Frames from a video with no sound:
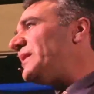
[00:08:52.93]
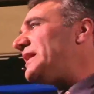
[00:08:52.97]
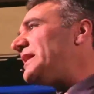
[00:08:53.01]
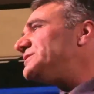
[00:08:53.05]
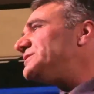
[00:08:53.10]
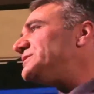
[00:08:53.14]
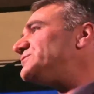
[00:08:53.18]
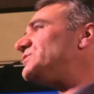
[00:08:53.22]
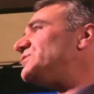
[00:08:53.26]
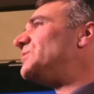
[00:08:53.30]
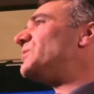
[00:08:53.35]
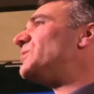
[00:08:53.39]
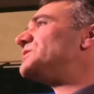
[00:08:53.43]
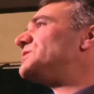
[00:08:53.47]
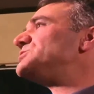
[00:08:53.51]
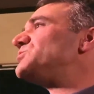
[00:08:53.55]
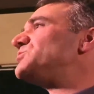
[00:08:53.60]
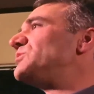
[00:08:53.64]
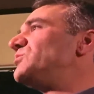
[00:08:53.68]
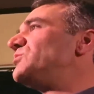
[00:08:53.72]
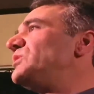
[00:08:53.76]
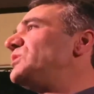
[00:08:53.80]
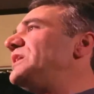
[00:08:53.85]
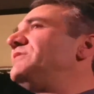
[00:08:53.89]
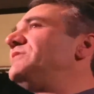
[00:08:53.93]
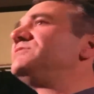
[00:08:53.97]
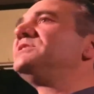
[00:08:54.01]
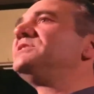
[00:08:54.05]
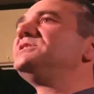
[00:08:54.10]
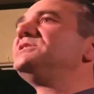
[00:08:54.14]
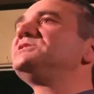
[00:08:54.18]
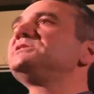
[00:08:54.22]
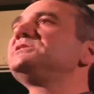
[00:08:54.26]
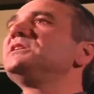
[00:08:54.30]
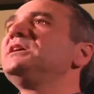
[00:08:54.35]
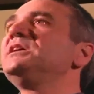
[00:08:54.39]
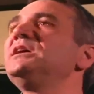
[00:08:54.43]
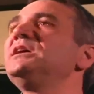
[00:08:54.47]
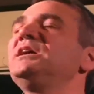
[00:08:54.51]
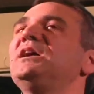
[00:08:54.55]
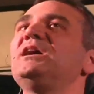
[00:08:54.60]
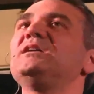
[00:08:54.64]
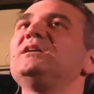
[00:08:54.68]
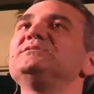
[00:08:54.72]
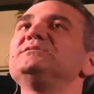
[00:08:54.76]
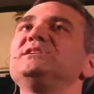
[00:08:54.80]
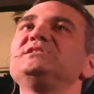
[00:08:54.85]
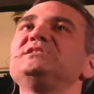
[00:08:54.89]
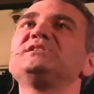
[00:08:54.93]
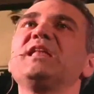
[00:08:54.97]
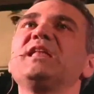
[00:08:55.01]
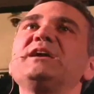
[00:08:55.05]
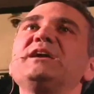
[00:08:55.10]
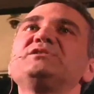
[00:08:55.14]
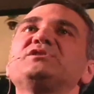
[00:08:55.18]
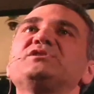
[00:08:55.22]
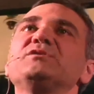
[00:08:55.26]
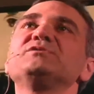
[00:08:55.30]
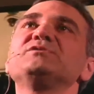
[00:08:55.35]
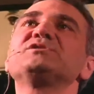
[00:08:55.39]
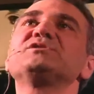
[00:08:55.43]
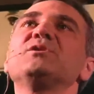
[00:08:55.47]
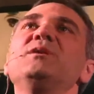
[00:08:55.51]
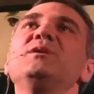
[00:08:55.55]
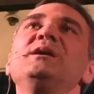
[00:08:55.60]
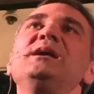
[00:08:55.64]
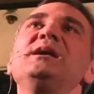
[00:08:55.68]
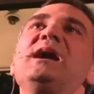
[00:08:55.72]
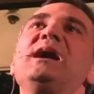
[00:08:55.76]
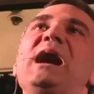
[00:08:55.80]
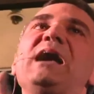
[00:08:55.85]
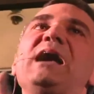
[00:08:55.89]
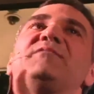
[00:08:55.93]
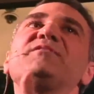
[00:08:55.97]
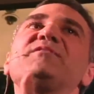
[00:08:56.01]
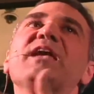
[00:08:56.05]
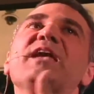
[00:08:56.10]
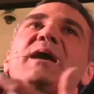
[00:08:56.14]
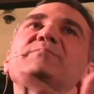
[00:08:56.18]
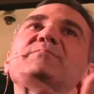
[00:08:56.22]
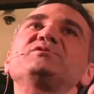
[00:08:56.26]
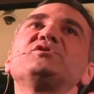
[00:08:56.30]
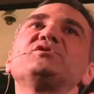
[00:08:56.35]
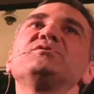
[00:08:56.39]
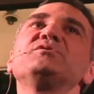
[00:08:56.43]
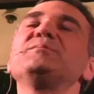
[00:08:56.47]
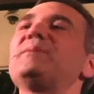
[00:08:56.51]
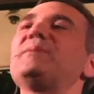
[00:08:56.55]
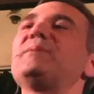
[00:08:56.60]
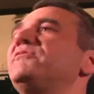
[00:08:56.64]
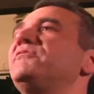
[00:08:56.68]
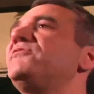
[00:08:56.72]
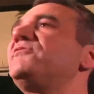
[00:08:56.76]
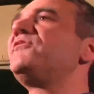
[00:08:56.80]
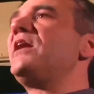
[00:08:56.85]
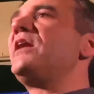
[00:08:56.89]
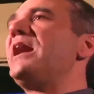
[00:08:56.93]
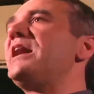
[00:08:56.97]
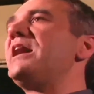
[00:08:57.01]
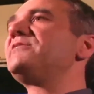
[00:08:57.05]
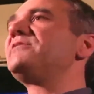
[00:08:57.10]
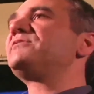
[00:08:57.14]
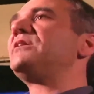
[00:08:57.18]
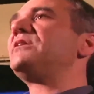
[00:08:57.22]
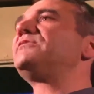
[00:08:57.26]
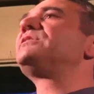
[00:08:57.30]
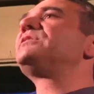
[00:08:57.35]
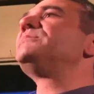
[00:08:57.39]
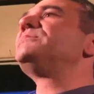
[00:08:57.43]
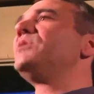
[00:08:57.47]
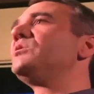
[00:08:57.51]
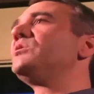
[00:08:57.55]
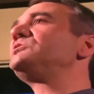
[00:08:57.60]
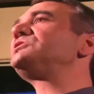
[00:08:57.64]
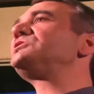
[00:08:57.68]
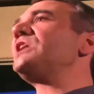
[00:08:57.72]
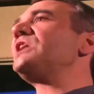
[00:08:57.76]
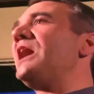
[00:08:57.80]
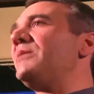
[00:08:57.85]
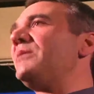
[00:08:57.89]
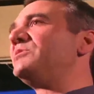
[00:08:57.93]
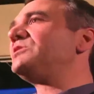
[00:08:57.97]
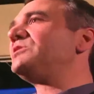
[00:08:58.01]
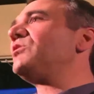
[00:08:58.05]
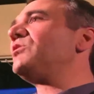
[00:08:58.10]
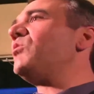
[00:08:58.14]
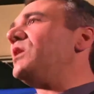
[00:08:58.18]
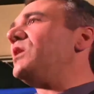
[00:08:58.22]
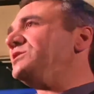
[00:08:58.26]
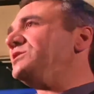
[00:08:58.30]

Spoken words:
have emerged over the past few months when we give these lectures. So I've captured